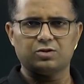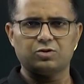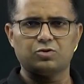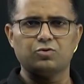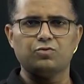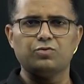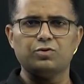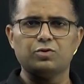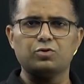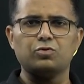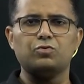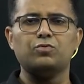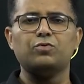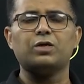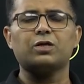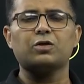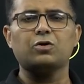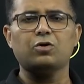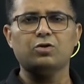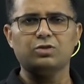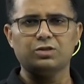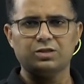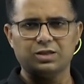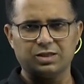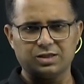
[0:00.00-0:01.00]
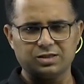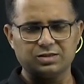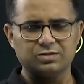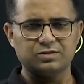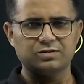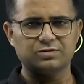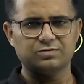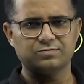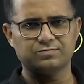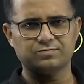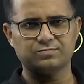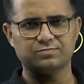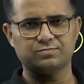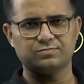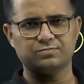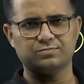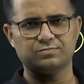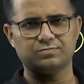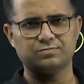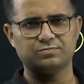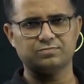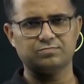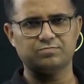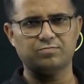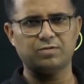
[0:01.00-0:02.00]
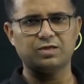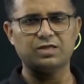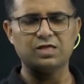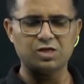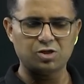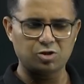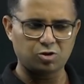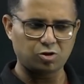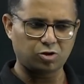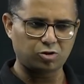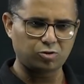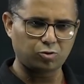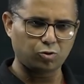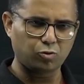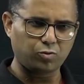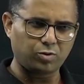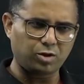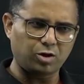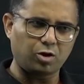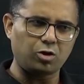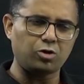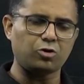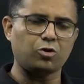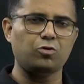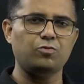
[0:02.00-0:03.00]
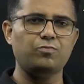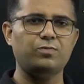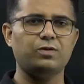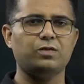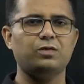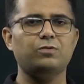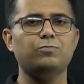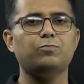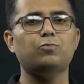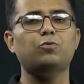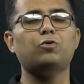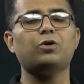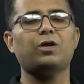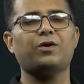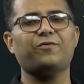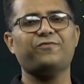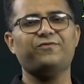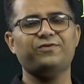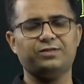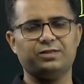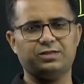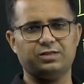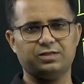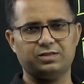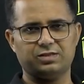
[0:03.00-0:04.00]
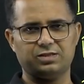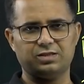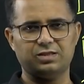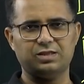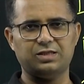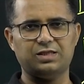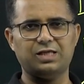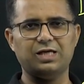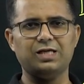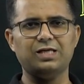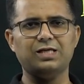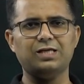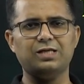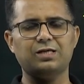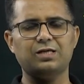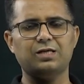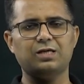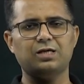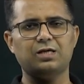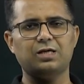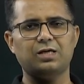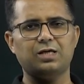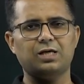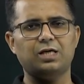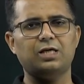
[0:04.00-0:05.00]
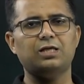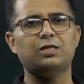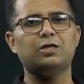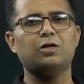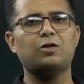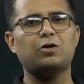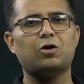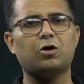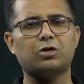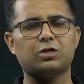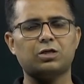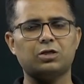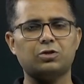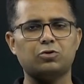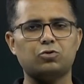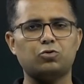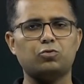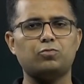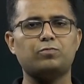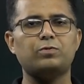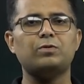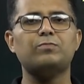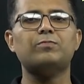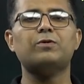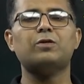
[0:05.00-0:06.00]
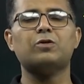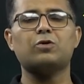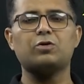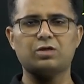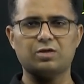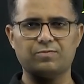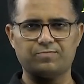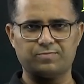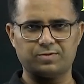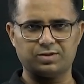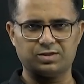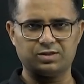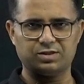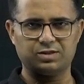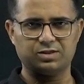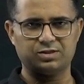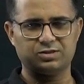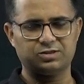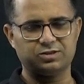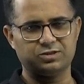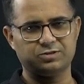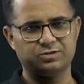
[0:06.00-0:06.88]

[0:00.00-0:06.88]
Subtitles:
So we should work on that, making overall economy more efficient. Then in the long run, rupee may not depreciate.